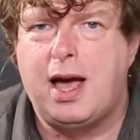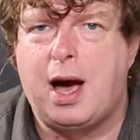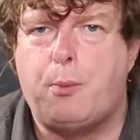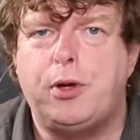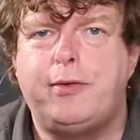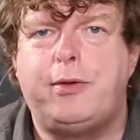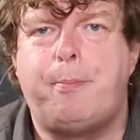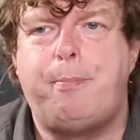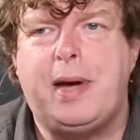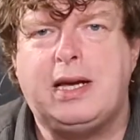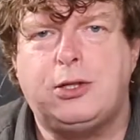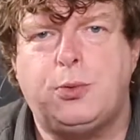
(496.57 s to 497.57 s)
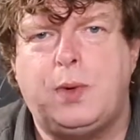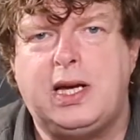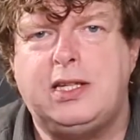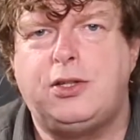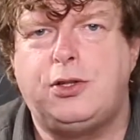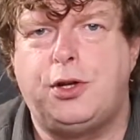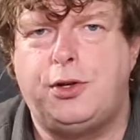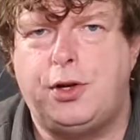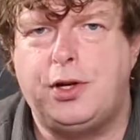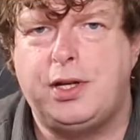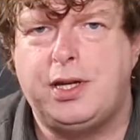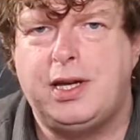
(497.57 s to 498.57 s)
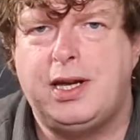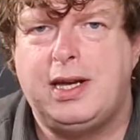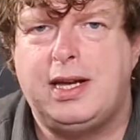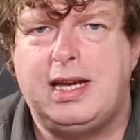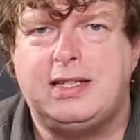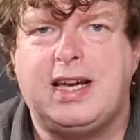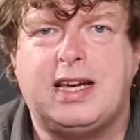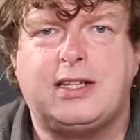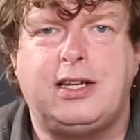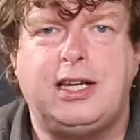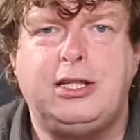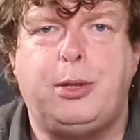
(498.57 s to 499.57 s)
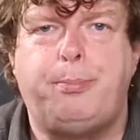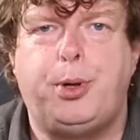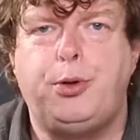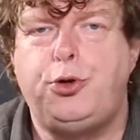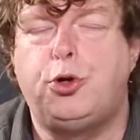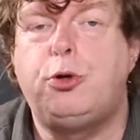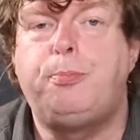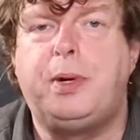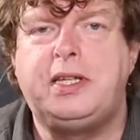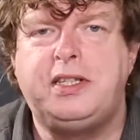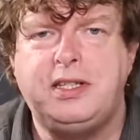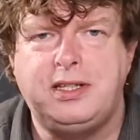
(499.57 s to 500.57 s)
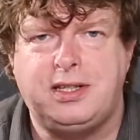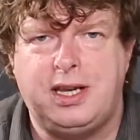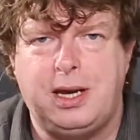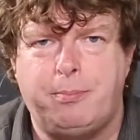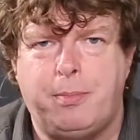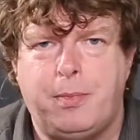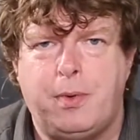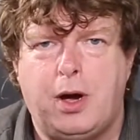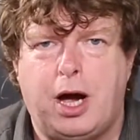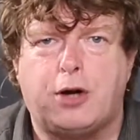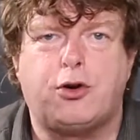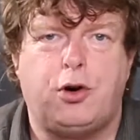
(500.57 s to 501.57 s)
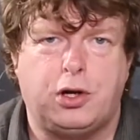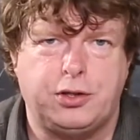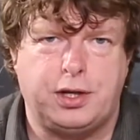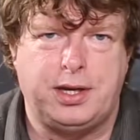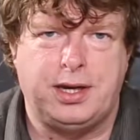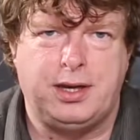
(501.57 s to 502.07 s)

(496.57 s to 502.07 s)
and one of the best ways to do it is actually to put your business name across it.